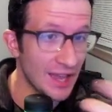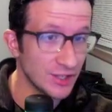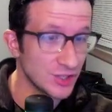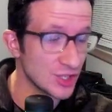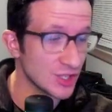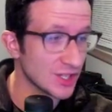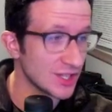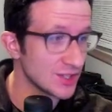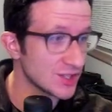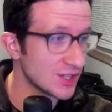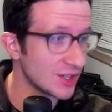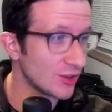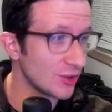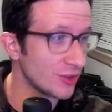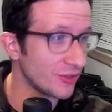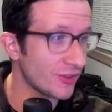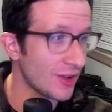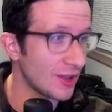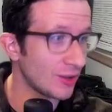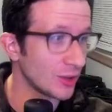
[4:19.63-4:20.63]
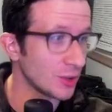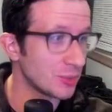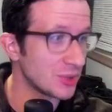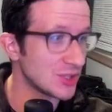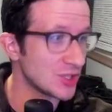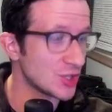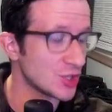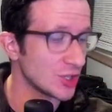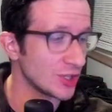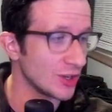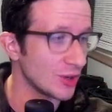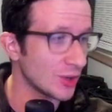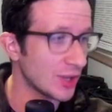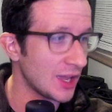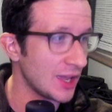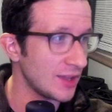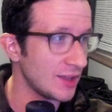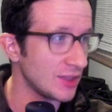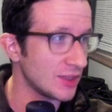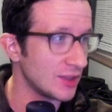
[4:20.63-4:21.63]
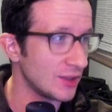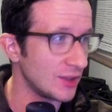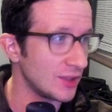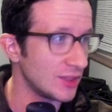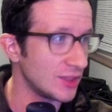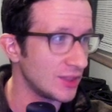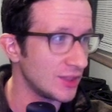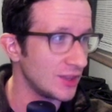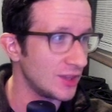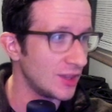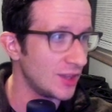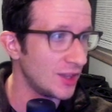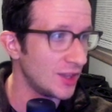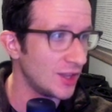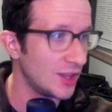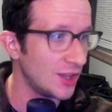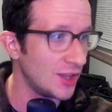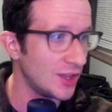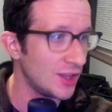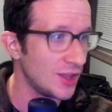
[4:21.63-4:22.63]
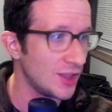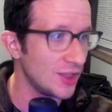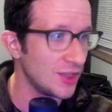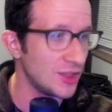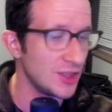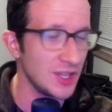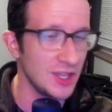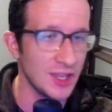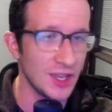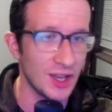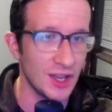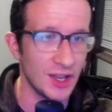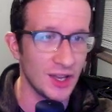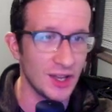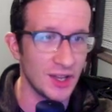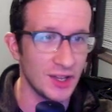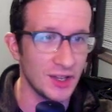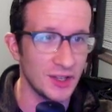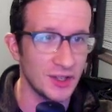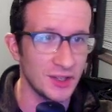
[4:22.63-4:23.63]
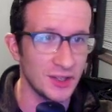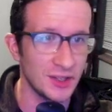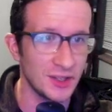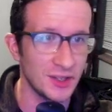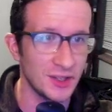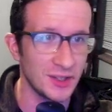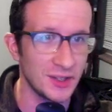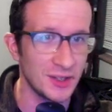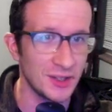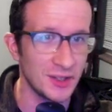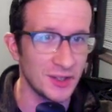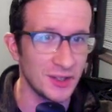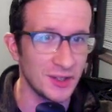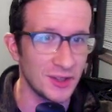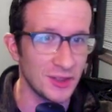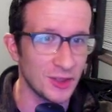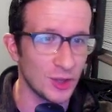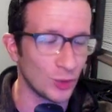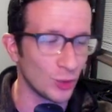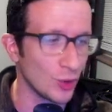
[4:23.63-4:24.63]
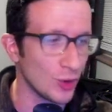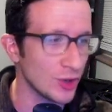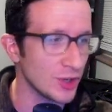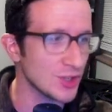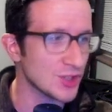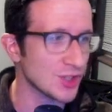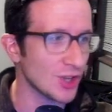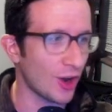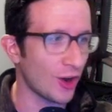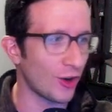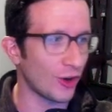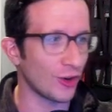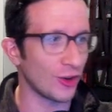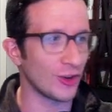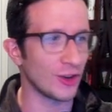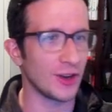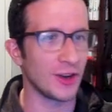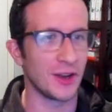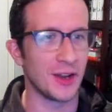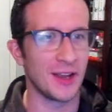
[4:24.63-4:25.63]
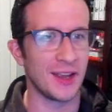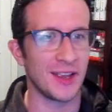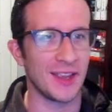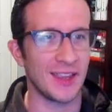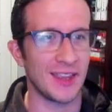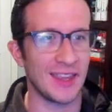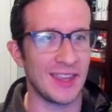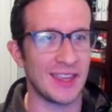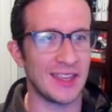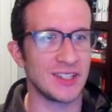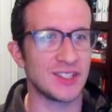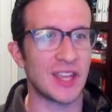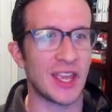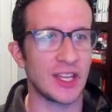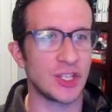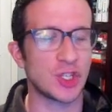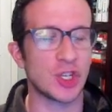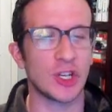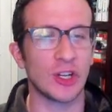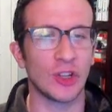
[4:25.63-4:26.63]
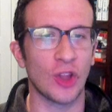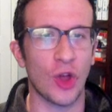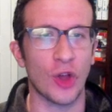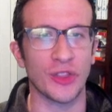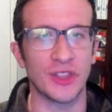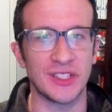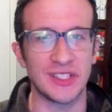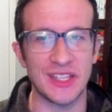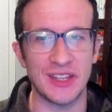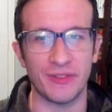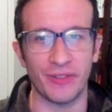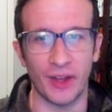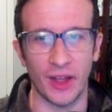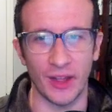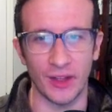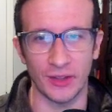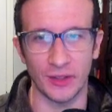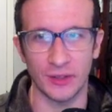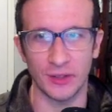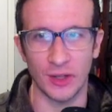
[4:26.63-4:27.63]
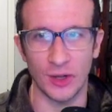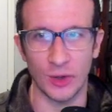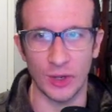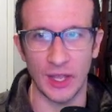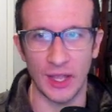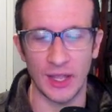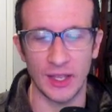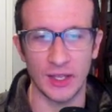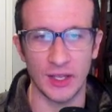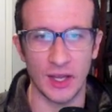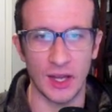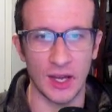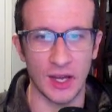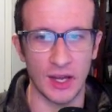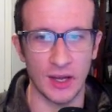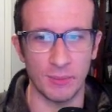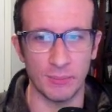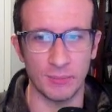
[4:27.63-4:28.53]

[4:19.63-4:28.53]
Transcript: Yeah, just consider the following position, okay? The rooks are in tension along the d file, okay?